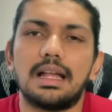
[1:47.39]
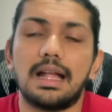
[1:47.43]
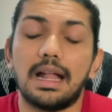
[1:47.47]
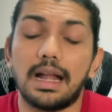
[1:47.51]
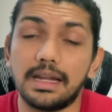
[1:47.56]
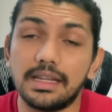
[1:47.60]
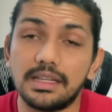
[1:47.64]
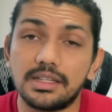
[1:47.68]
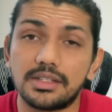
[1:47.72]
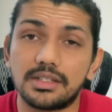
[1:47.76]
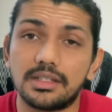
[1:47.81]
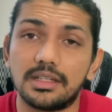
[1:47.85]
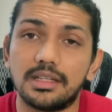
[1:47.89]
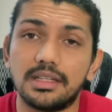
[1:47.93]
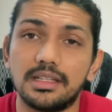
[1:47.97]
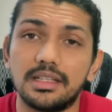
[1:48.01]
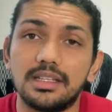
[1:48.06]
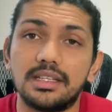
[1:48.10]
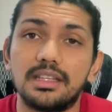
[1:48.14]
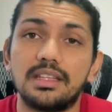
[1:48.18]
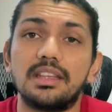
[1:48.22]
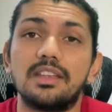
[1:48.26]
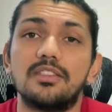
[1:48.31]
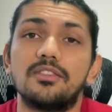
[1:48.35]

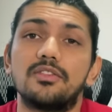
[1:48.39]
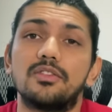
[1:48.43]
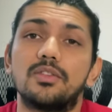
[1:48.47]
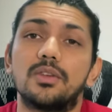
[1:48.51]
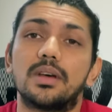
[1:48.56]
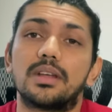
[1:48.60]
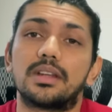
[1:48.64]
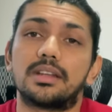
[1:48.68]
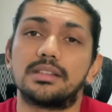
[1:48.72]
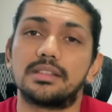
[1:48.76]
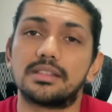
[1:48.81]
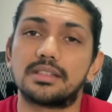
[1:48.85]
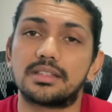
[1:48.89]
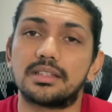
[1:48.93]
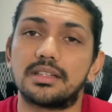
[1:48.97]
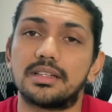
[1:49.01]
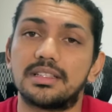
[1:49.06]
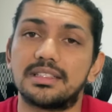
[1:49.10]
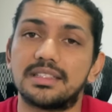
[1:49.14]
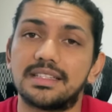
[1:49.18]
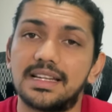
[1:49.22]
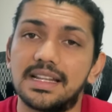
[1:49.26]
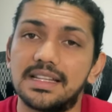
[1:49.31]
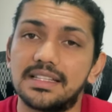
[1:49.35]
Additionally, if you are registered
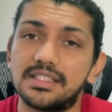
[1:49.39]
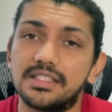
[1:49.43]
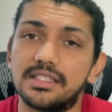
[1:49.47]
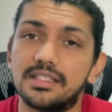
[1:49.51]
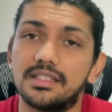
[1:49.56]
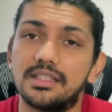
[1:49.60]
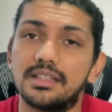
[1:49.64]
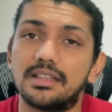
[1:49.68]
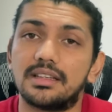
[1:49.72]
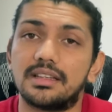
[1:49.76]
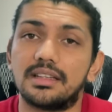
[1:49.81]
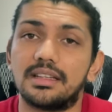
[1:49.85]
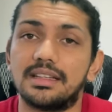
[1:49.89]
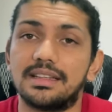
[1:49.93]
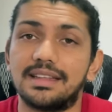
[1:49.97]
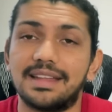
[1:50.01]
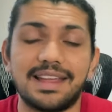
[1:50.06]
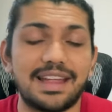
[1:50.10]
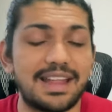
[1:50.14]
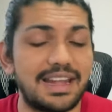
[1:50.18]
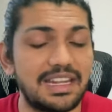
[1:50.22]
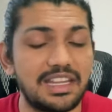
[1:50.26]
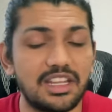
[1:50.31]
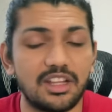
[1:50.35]
as an engineer in
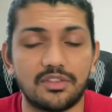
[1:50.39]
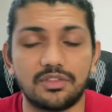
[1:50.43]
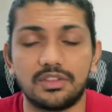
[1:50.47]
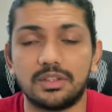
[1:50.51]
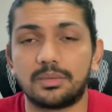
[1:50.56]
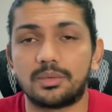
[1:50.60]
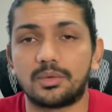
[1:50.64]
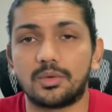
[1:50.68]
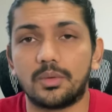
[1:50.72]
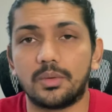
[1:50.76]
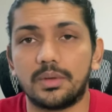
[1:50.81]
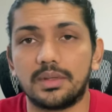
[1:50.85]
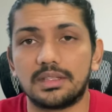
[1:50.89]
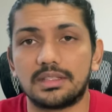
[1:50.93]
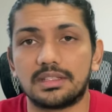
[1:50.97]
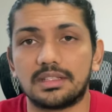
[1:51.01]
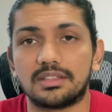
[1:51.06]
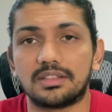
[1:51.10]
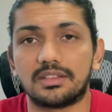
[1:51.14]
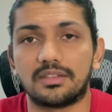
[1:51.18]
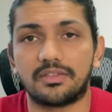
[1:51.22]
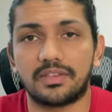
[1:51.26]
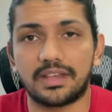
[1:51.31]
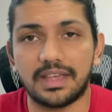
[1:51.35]
any of the
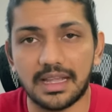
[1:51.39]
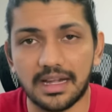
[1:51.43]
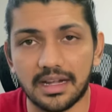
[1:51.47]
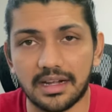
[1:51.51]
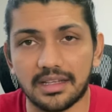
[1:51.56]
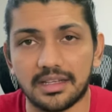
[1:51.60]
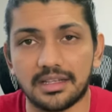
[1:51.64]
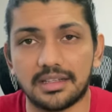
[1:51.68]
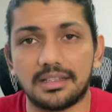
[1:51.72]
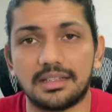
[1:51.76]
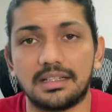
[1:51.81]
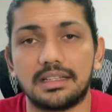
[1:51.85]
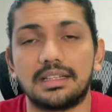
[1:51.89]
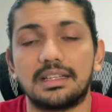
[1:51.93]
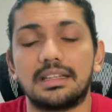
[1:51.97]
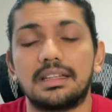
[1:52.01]
provinces of Canada,